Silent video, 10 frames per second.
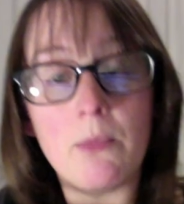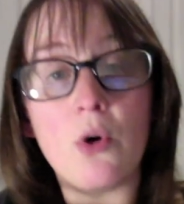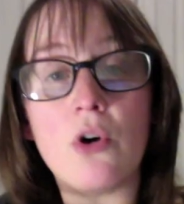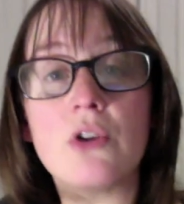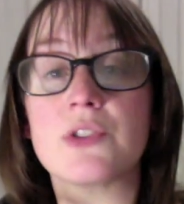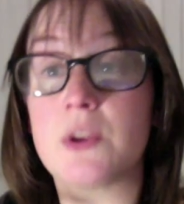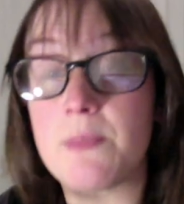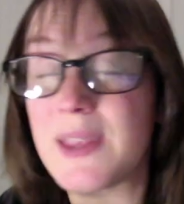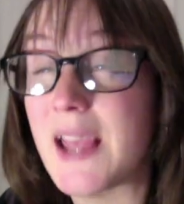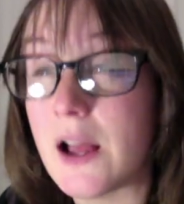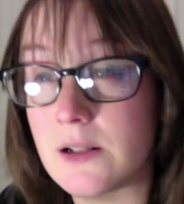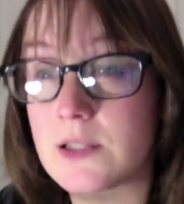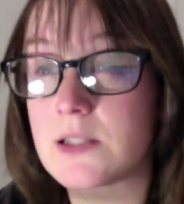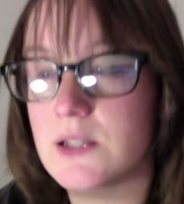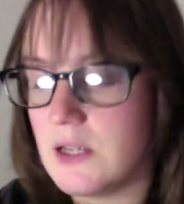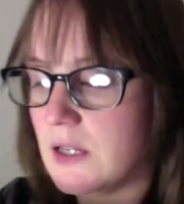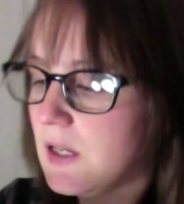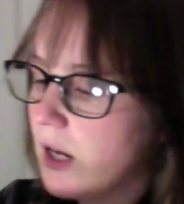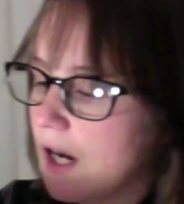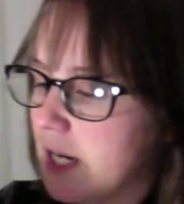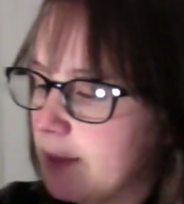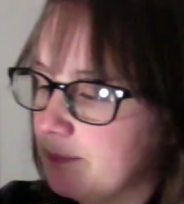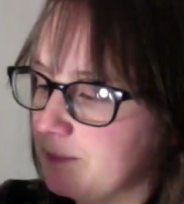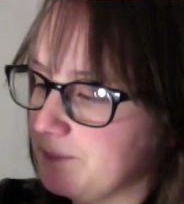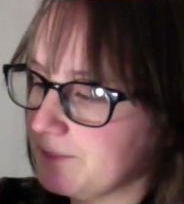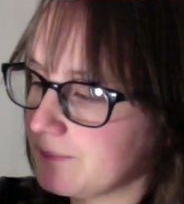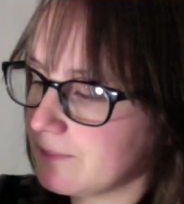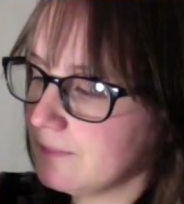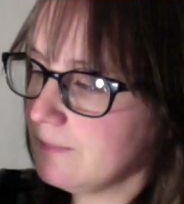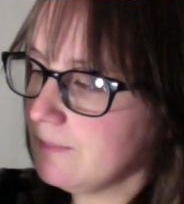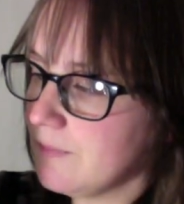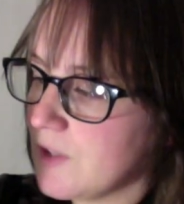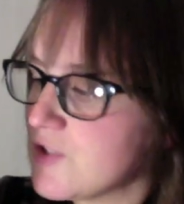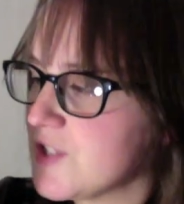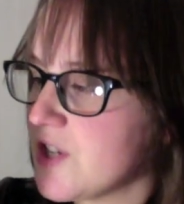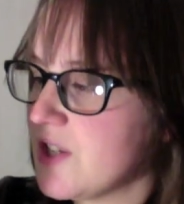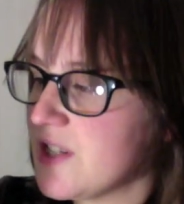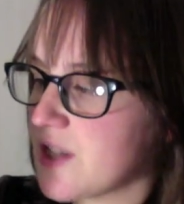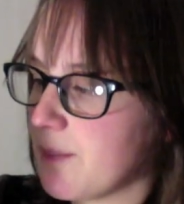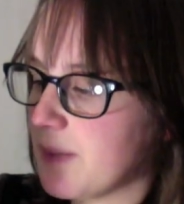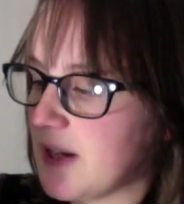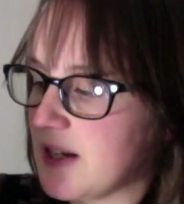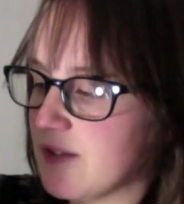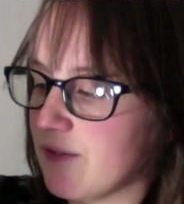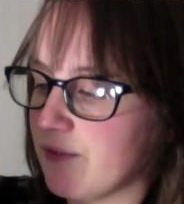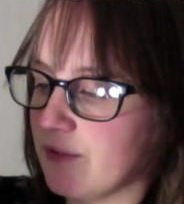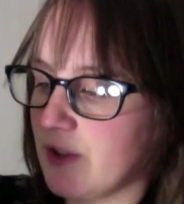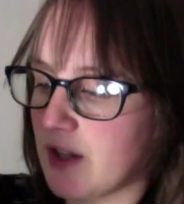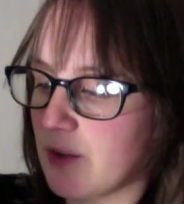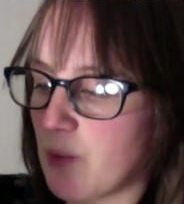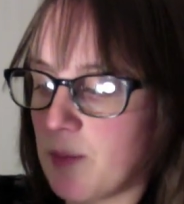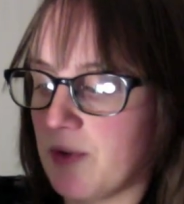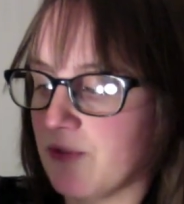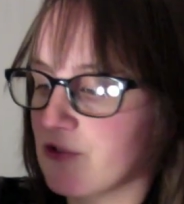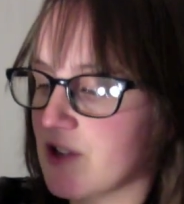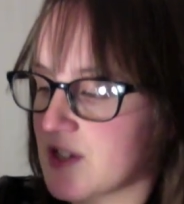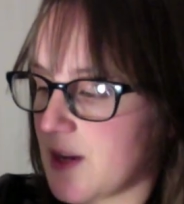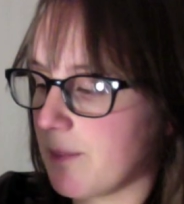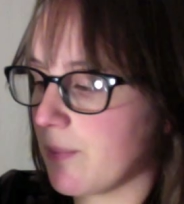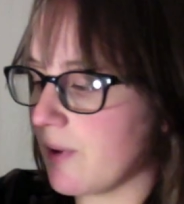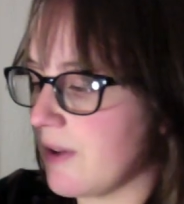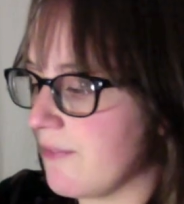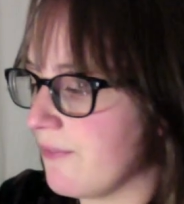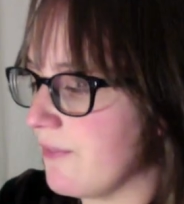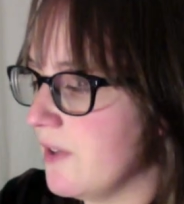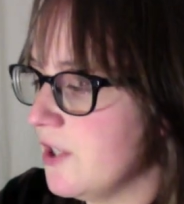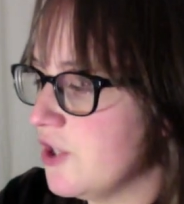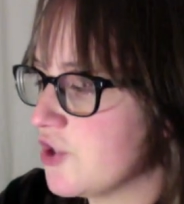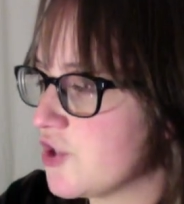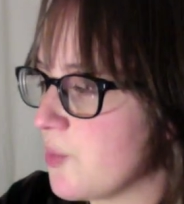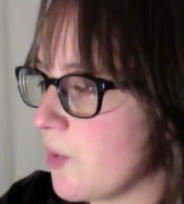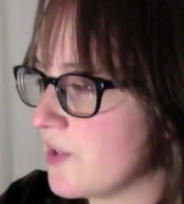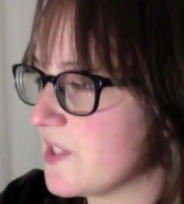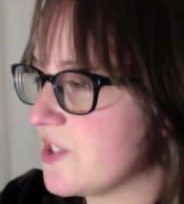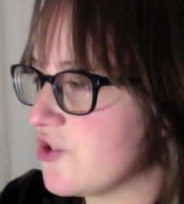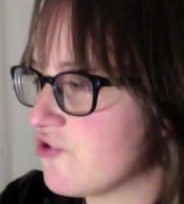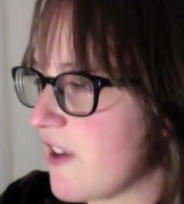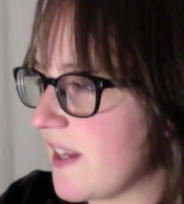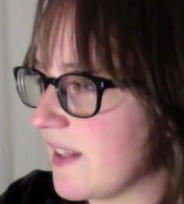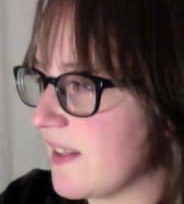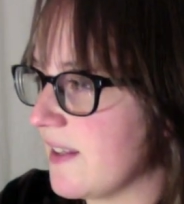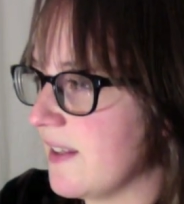more or something else, and certainly somebody like a woman, for example, if she wanted to drink